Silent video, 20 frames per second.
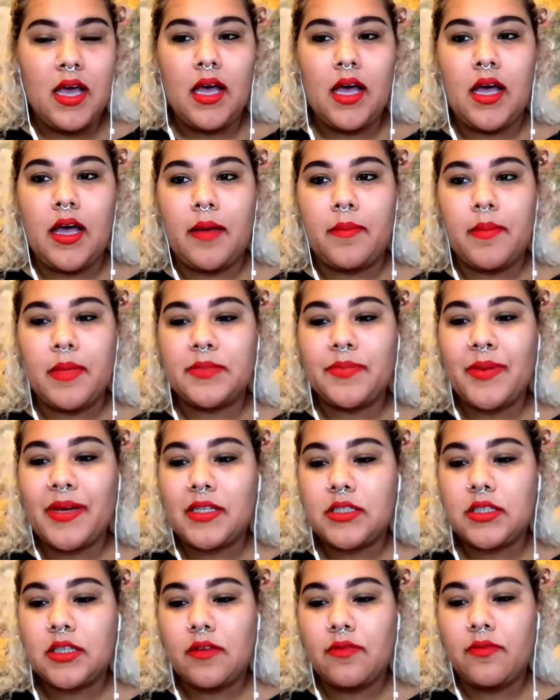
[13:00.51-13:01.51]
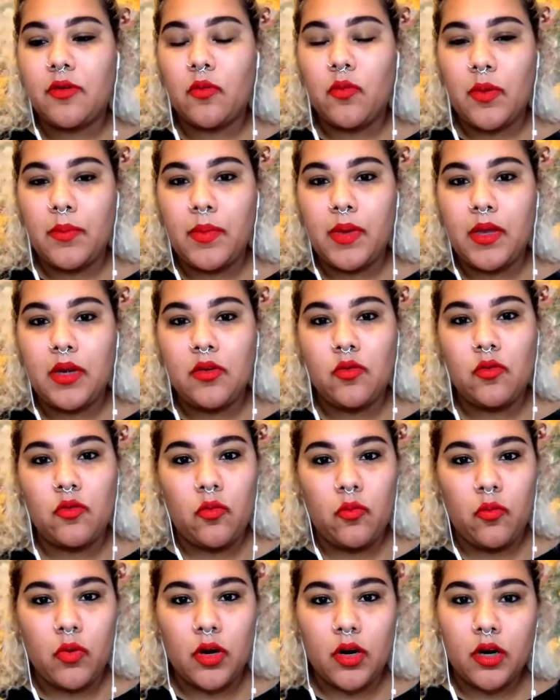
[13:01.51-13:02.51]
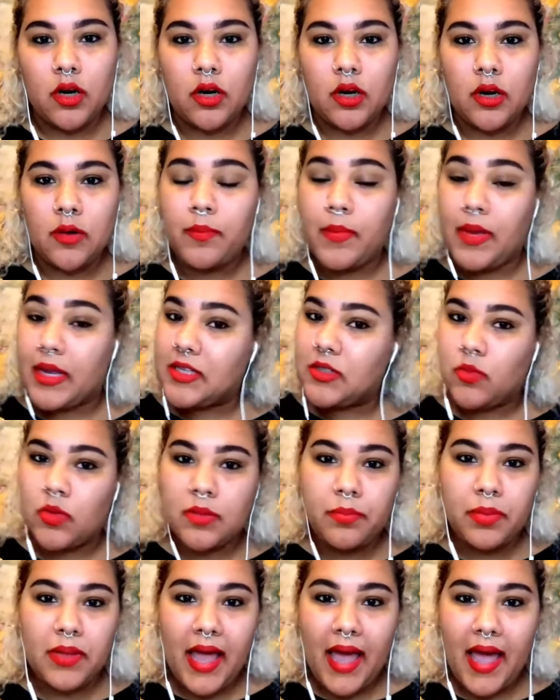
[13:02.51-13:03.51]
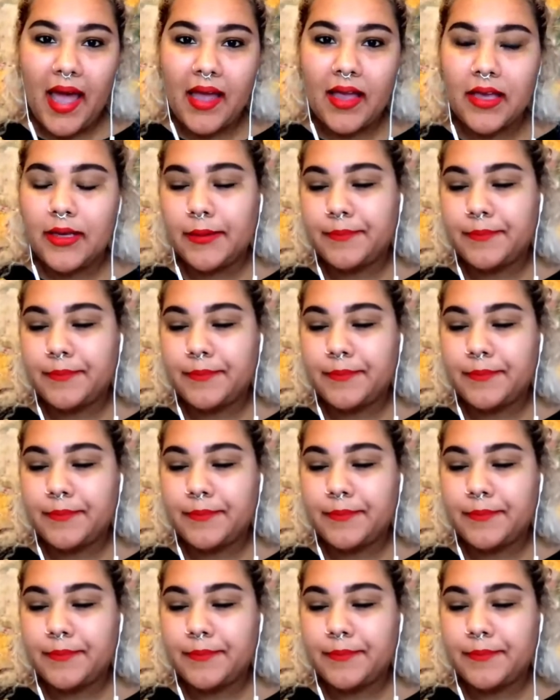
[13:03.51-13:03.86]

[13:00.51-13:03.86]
especially for women who were mixed with Black.